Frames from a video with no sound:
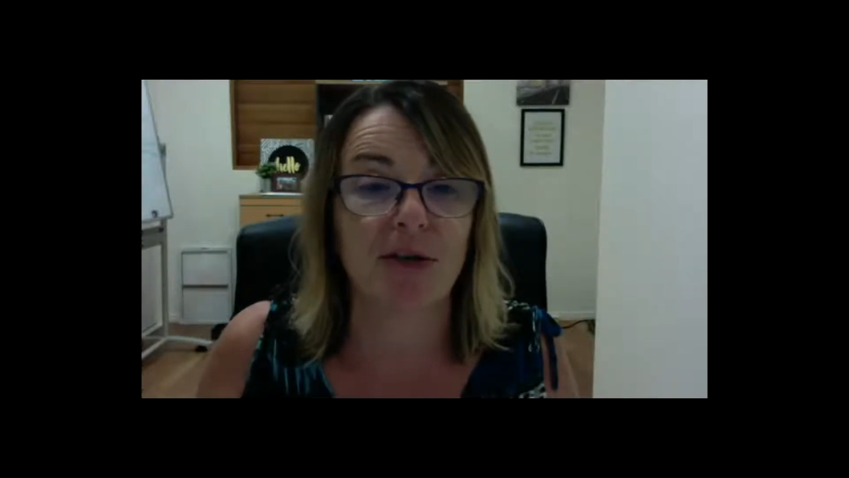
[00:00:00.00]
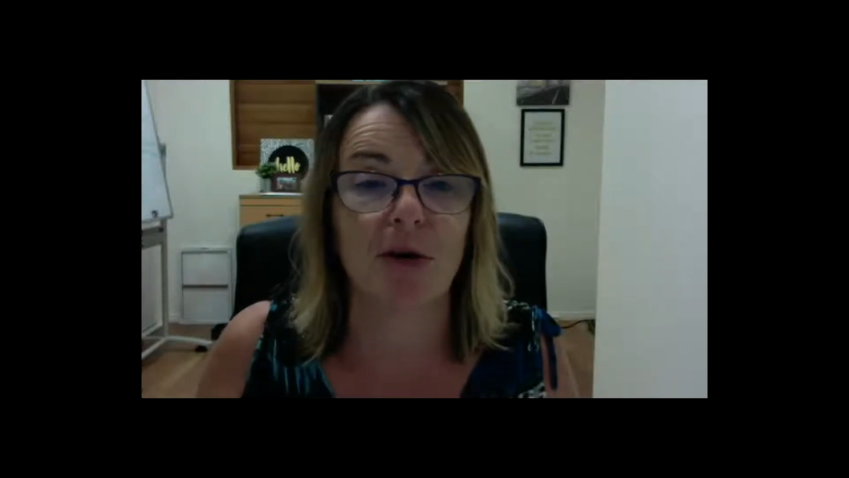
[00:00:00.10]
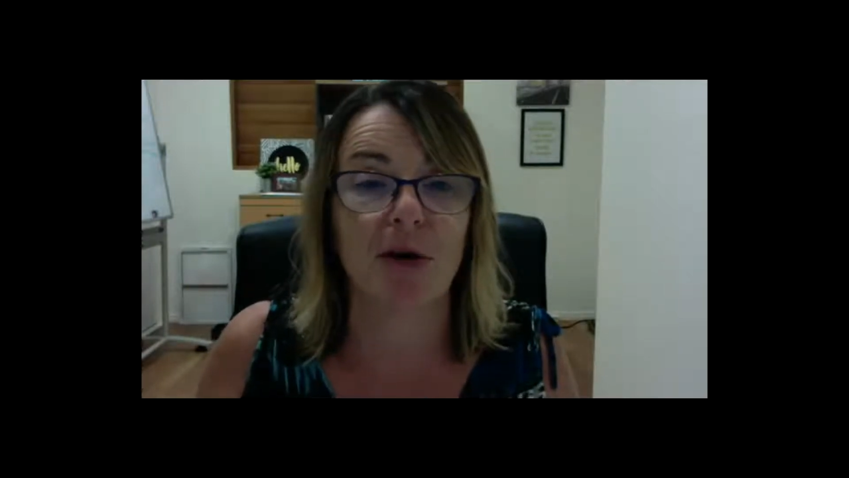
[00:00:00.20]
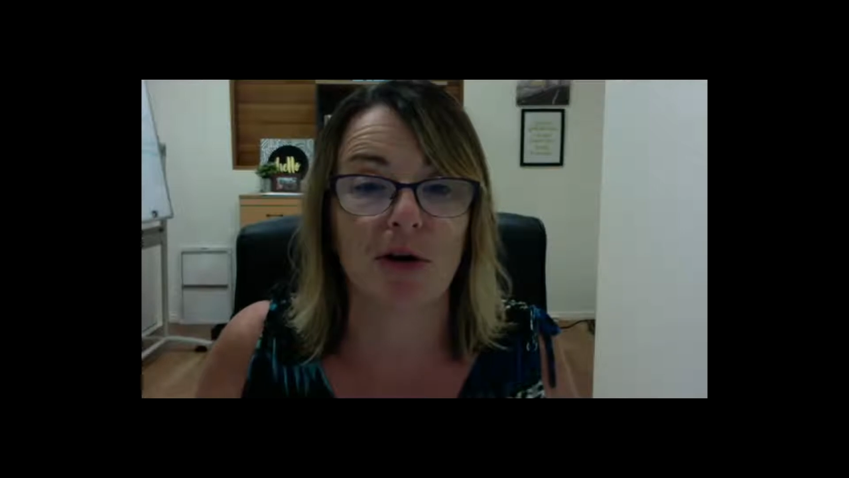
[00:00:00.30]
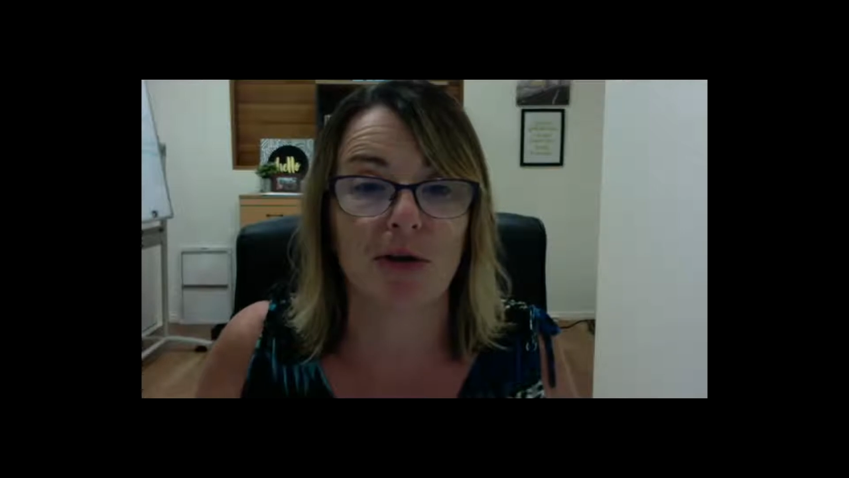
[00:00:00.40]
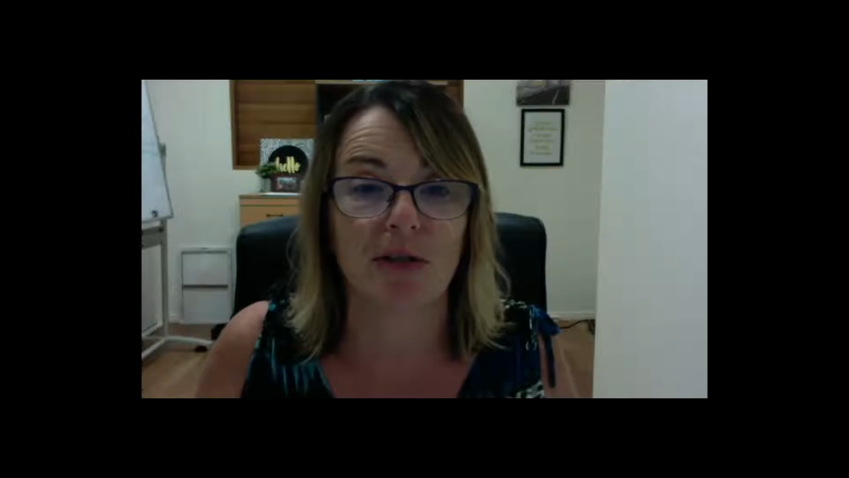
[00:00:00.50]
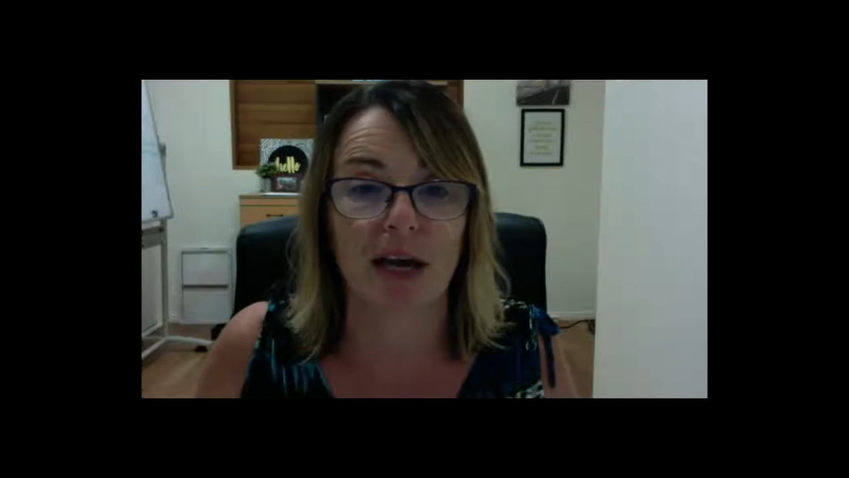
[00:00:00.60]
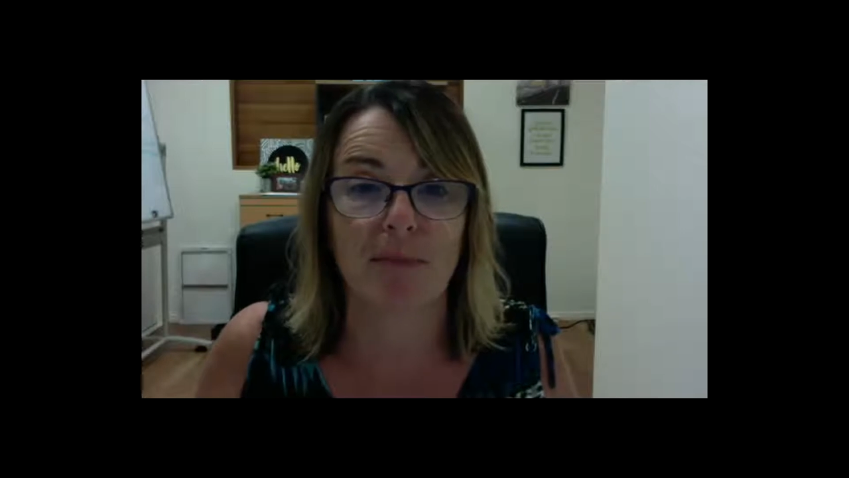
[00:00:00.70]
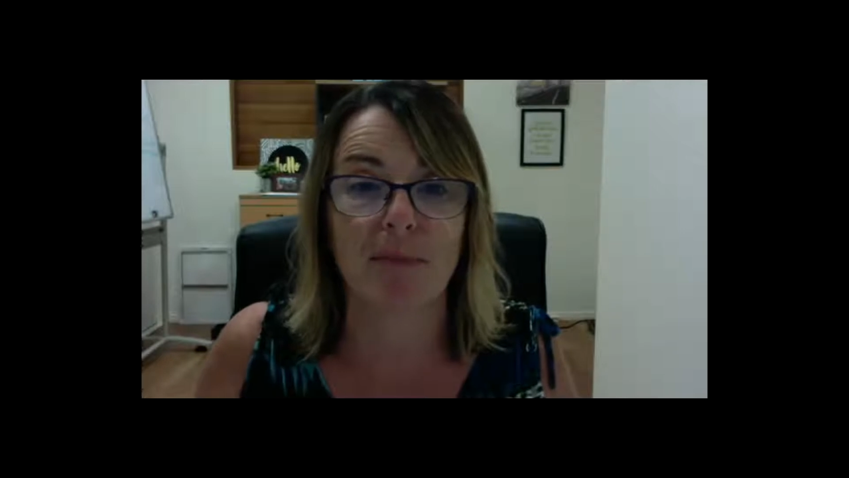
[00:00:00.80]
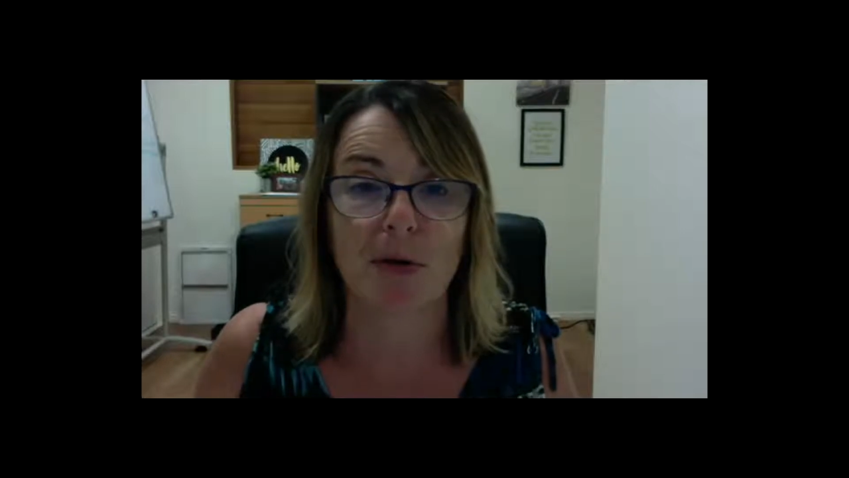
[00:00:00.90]
you earn
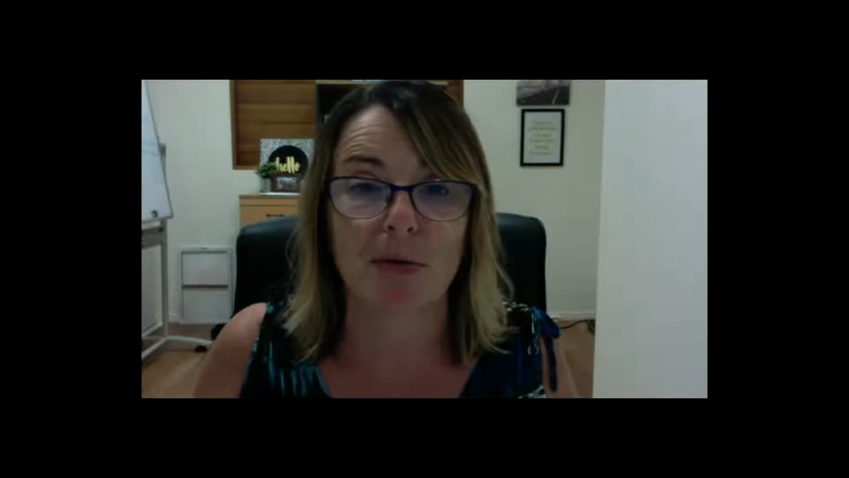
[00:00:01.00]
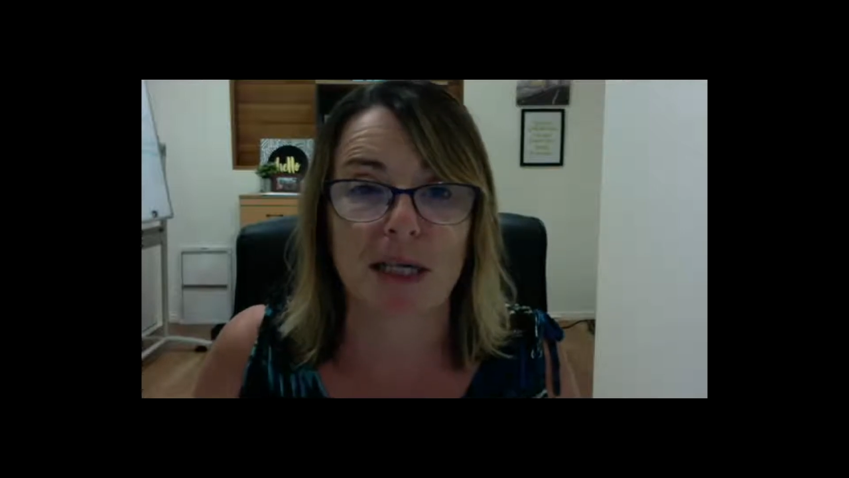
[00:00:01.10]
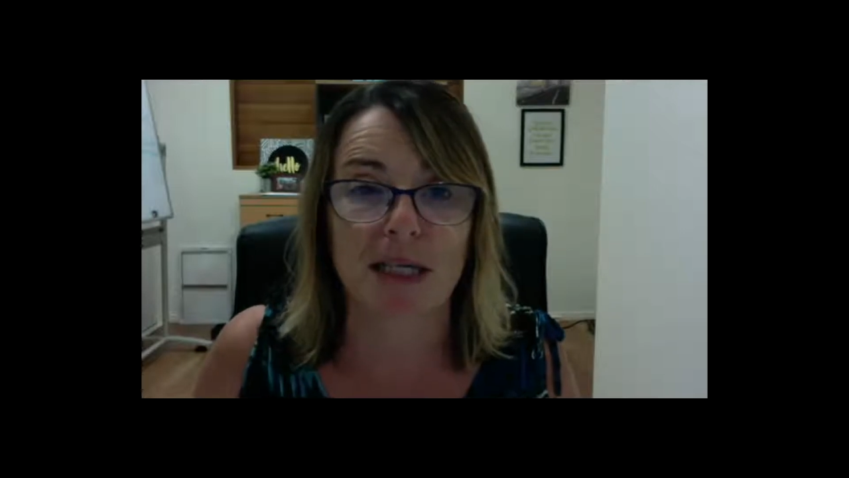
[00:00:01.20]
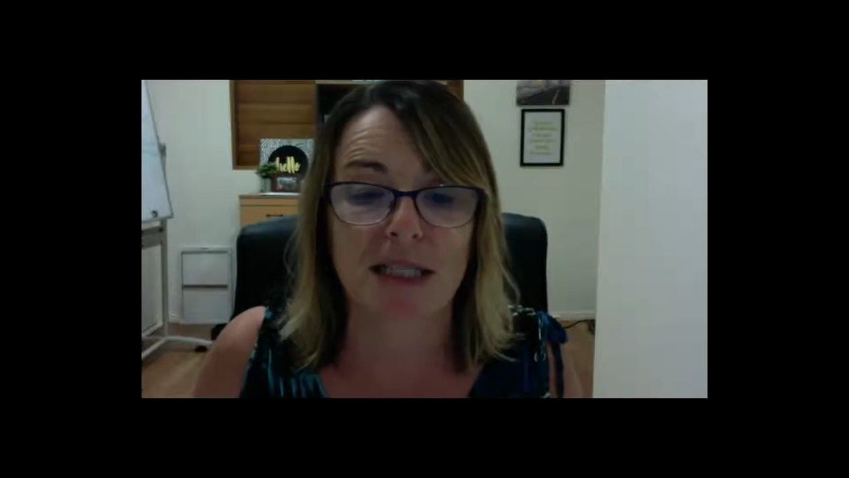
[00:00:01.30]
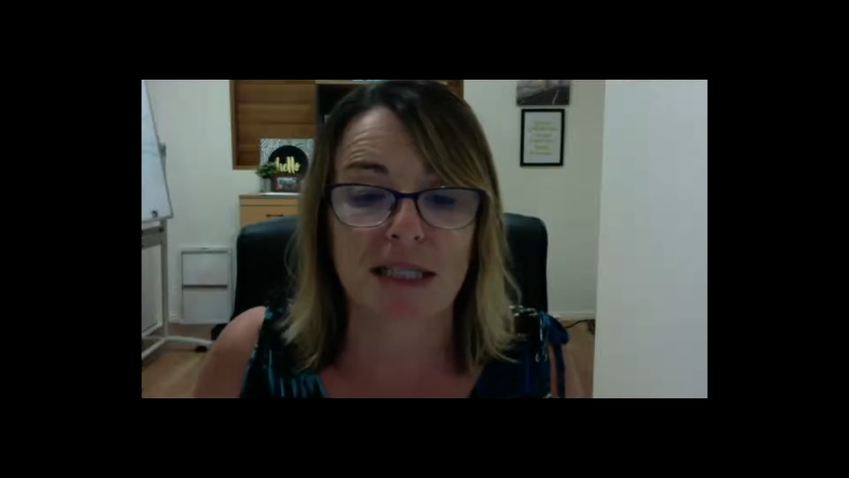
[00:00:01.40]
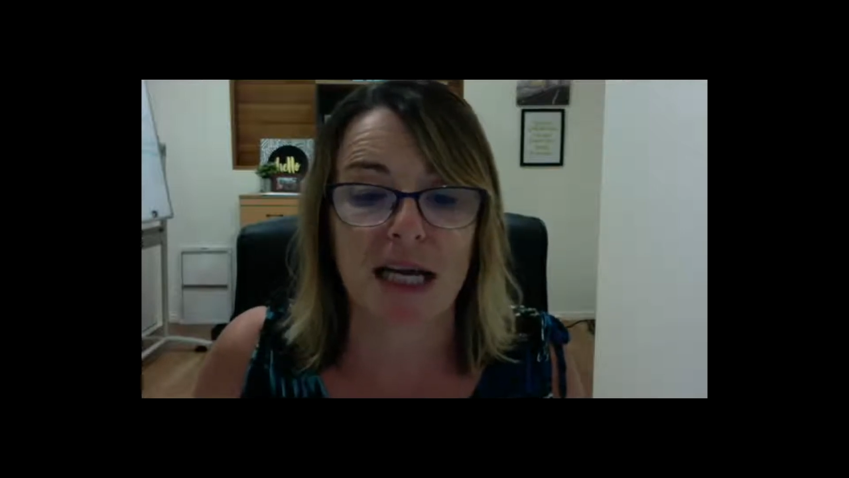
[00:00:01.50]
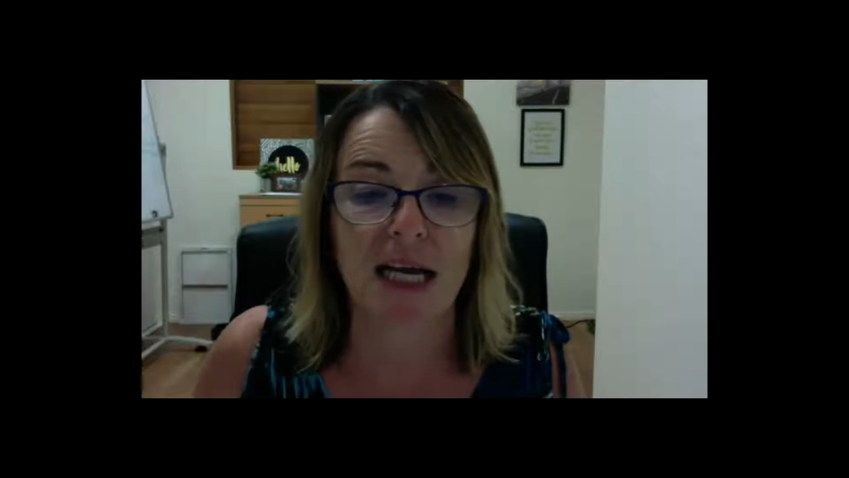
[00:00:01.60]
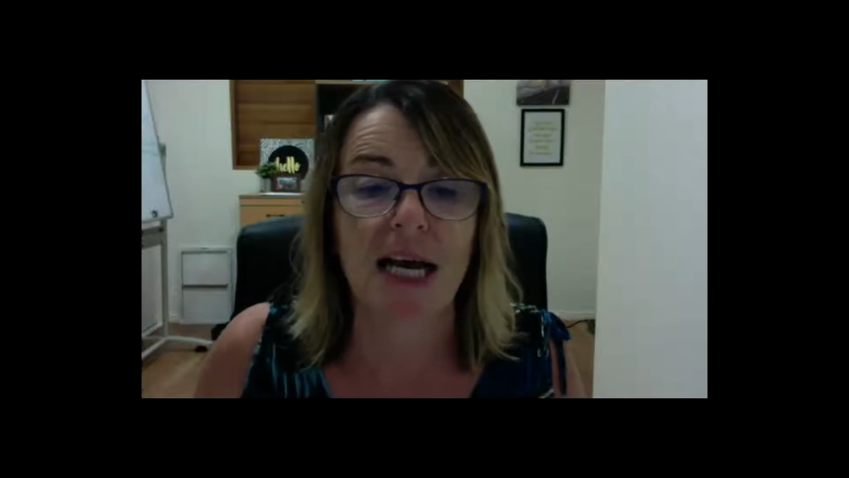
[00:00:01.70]
that bonus.